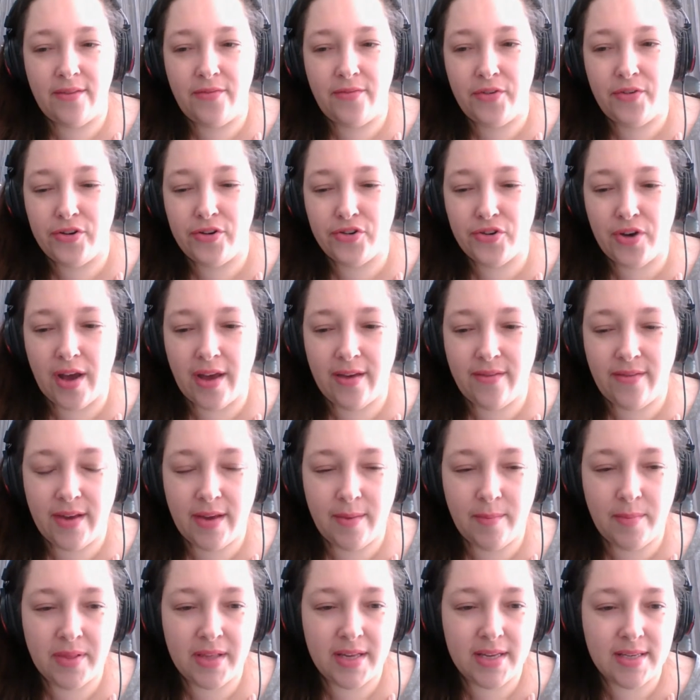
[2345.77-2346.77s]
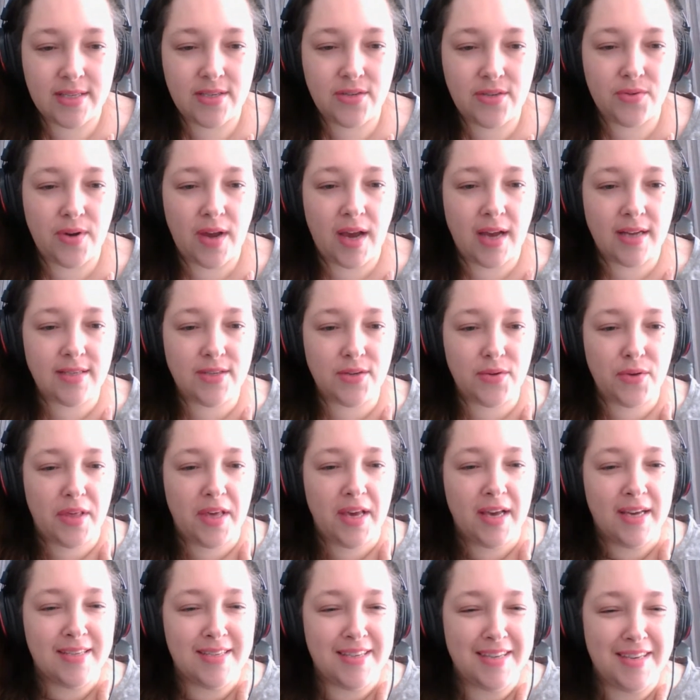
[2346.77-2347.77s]
if you're driving, please do not do
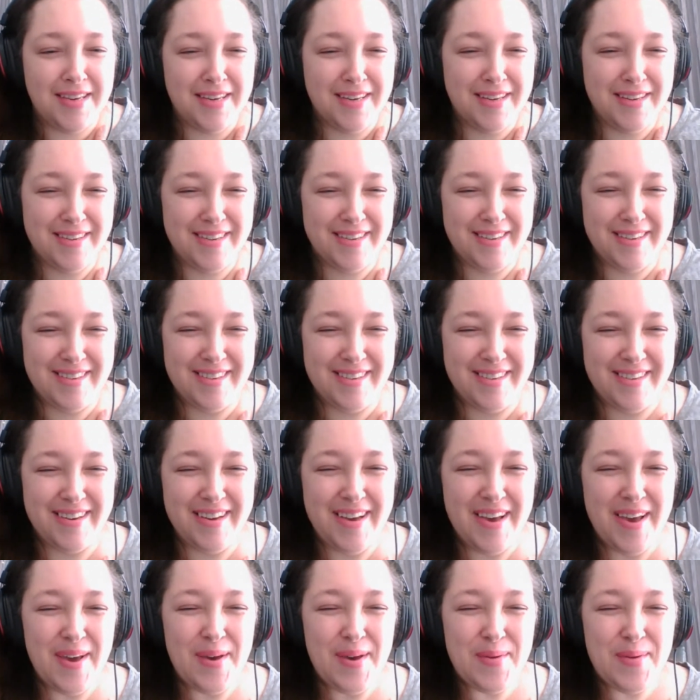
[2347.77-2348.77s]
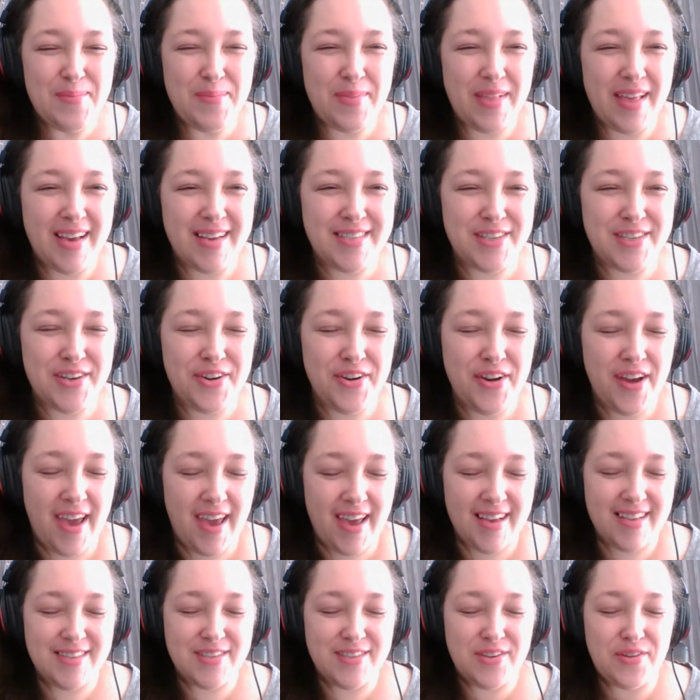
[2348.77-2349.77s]
this. Place your
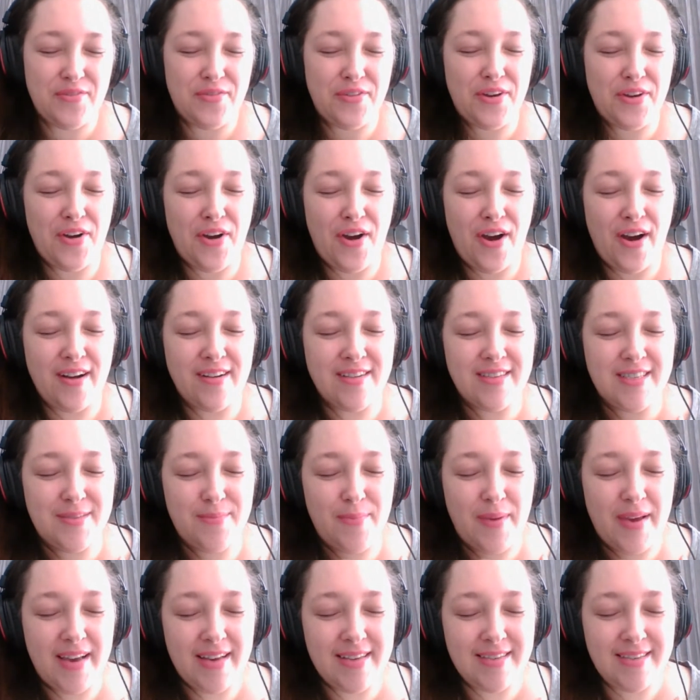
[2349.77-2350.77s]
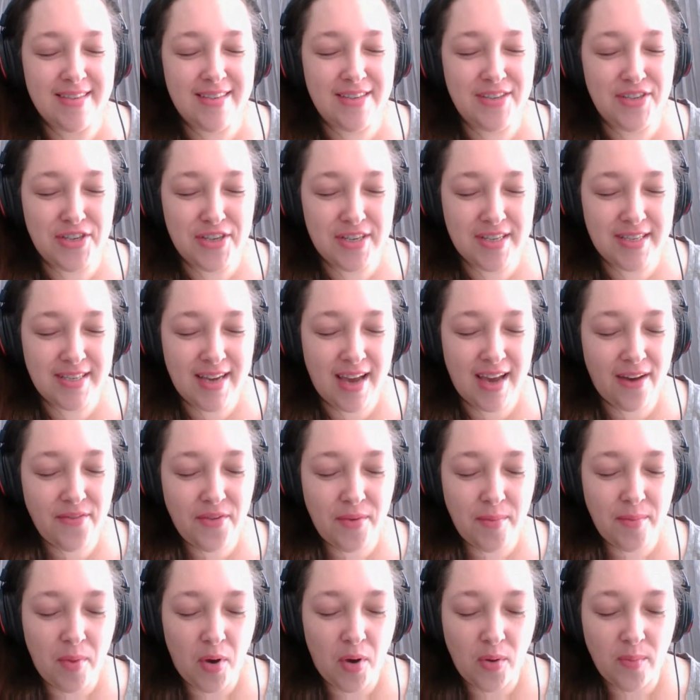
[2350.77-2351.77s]
hands over your heart space and just have
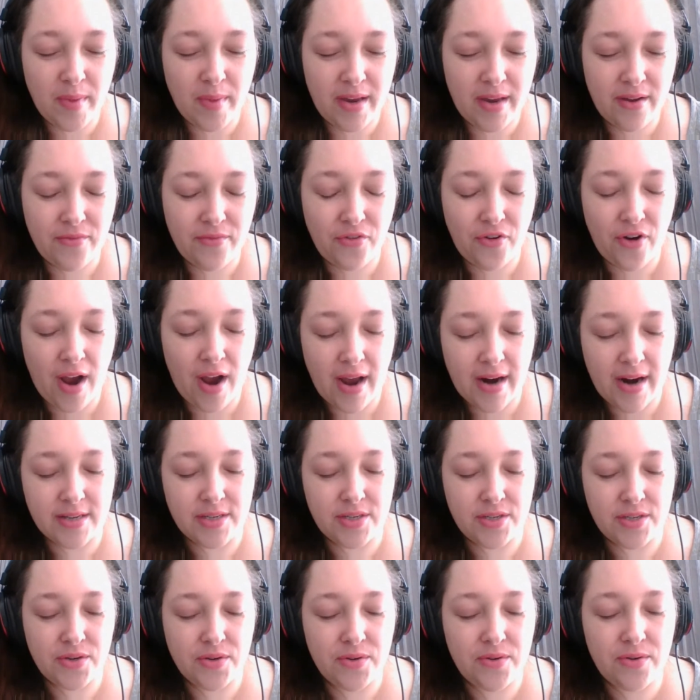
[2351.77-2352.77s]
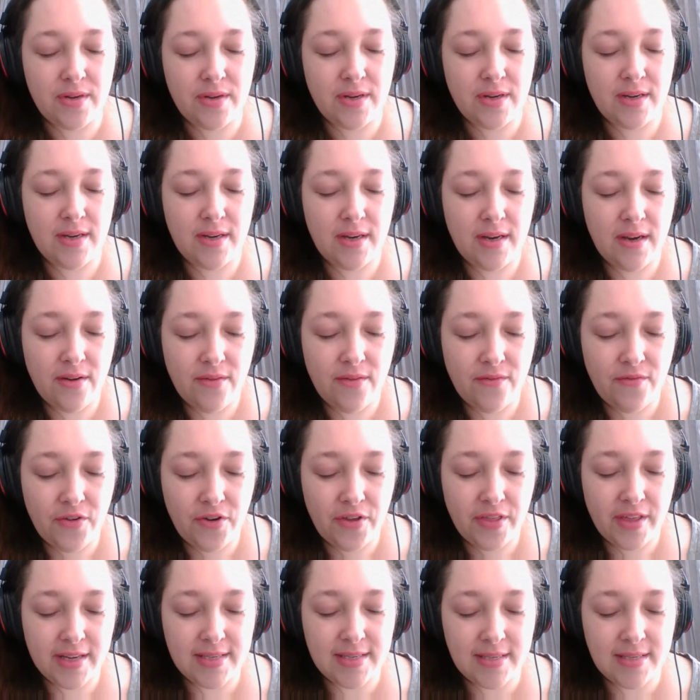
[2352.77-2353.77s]
a moment of gratitude for
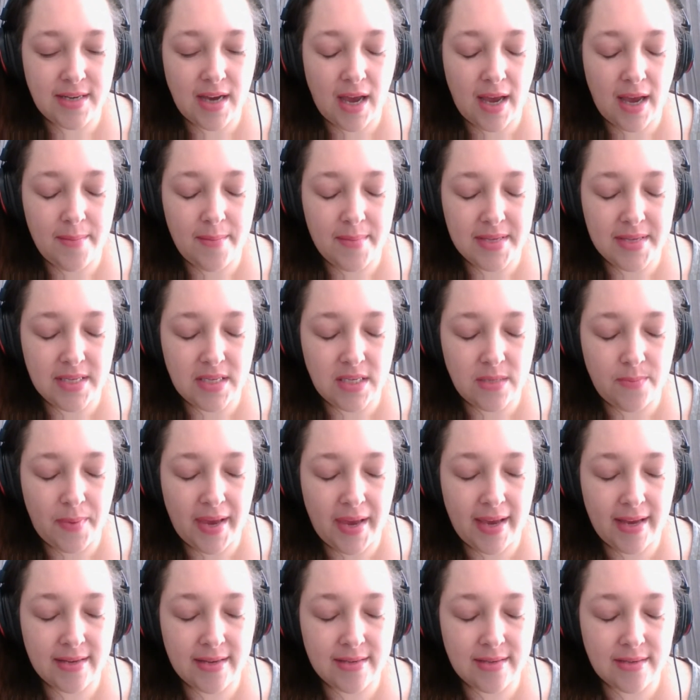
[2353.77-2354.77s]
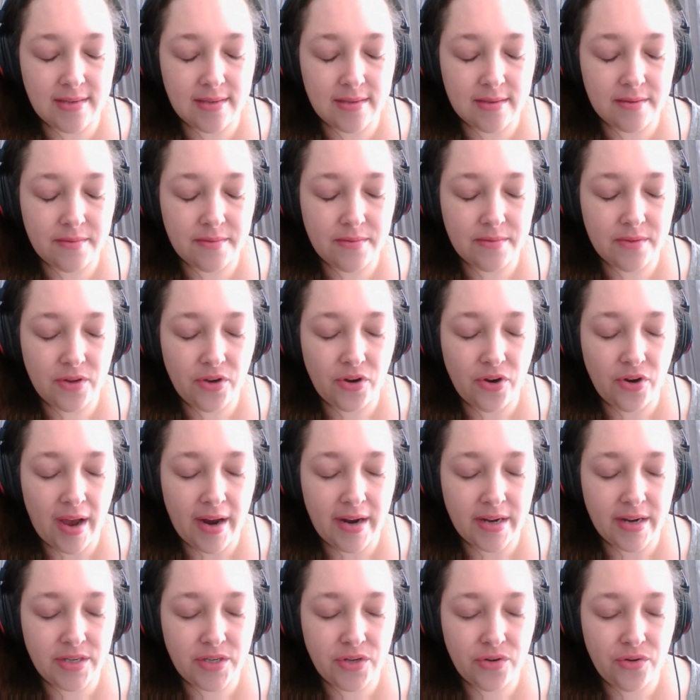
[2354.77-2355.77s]
this time and space.
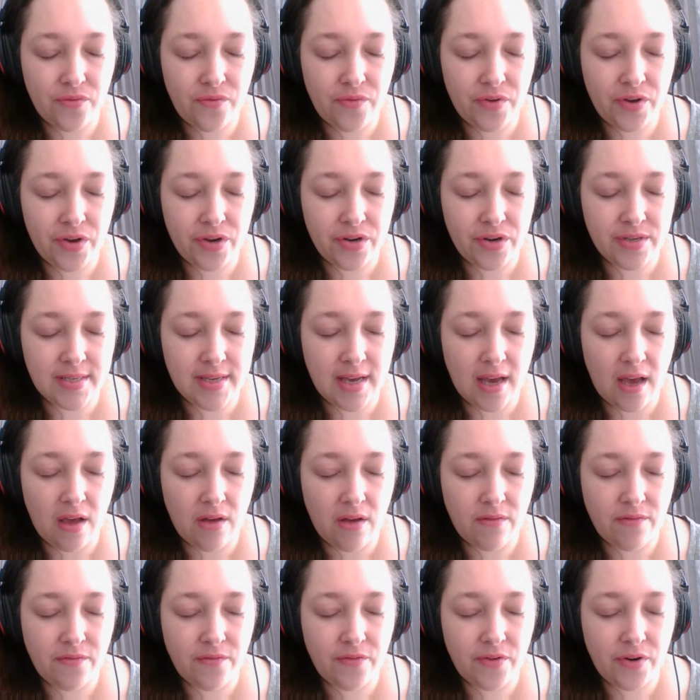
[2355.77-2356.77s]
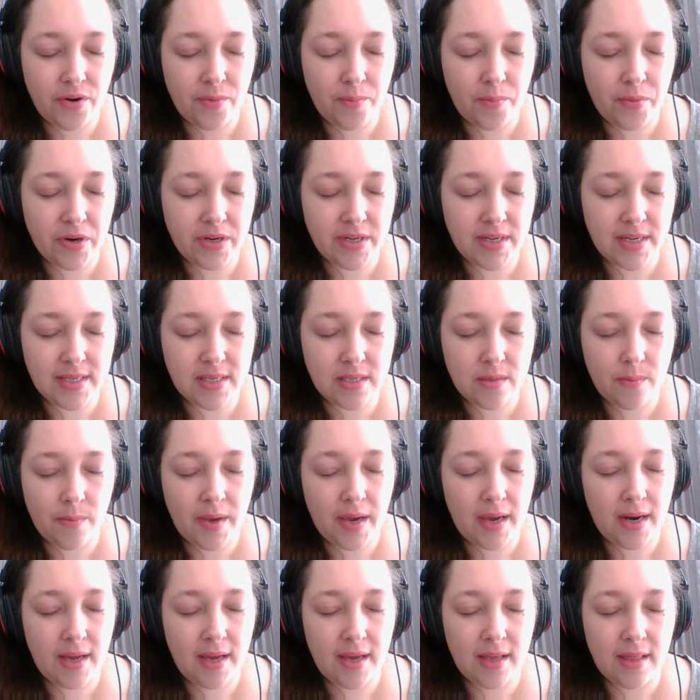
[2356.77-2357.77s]
Gratitude for yourself for
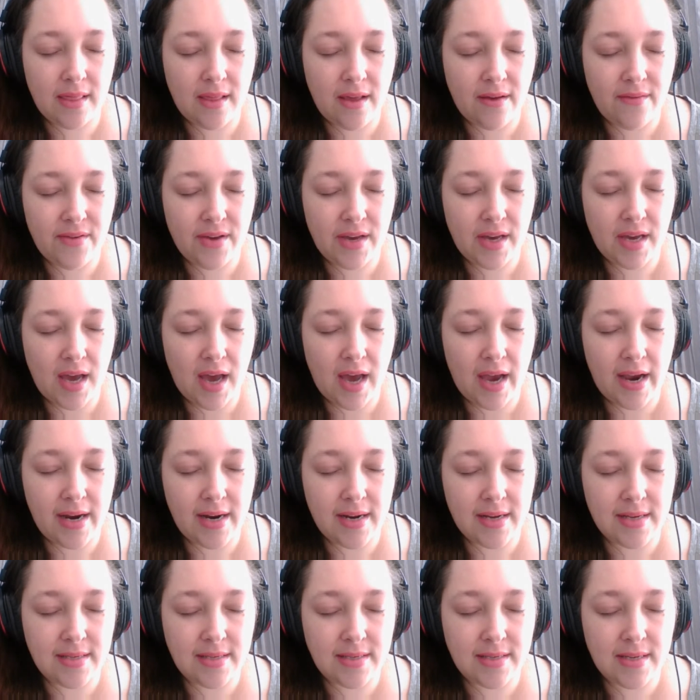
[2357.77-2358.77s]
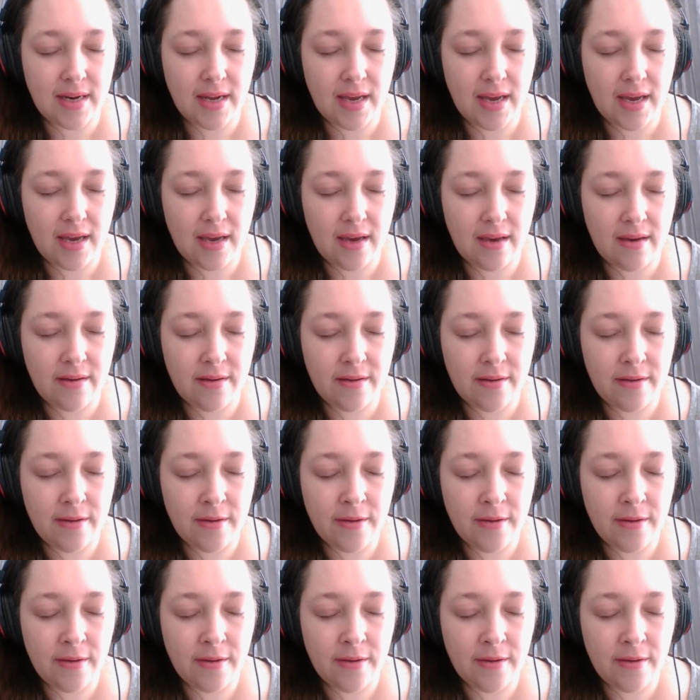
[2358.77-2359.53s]
participating in loving kindness today.